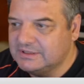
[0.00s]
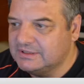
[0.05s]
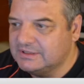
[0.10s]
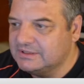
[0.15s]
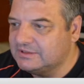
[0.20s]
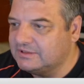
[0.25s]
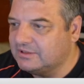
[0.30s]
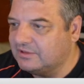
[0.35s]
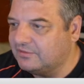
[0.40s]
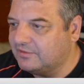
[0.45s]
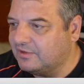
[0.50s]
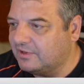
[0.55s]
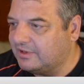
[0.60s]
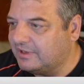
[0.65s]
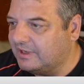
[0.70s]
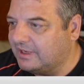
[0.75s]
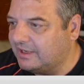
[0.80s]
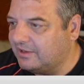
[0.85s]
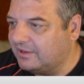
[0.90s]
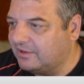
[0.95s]
So I've got
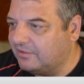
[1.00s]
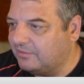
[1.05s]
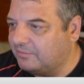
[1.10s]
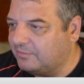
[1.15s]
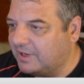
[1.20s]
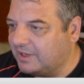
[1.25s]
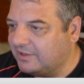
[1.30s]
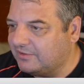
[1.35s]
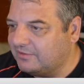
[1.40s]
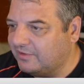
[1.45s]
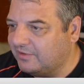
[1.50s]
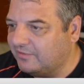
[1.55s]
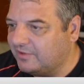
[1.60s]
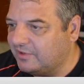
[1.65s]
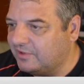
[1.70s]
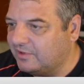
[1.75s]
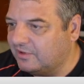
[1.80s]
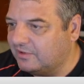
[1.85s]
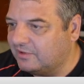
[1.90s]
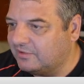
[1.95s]
there, make
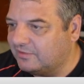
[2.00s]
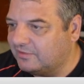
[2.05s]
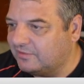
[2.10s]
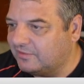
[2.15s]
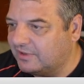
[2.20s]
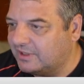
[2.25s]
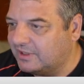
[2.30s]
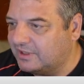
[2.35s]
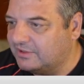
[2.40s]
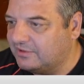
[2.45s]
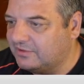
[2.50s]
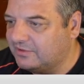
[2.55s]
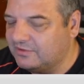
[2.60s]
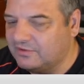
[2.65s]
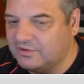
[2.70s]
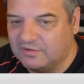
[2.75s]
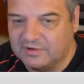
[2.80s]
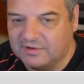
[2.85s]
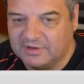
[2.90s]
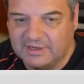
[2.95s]
$70 if I
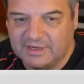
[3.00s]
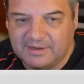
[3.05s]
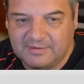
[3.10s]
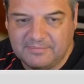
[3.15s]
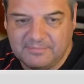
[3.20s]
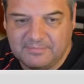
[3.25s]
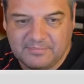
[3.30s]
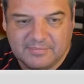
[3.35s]
sold it there.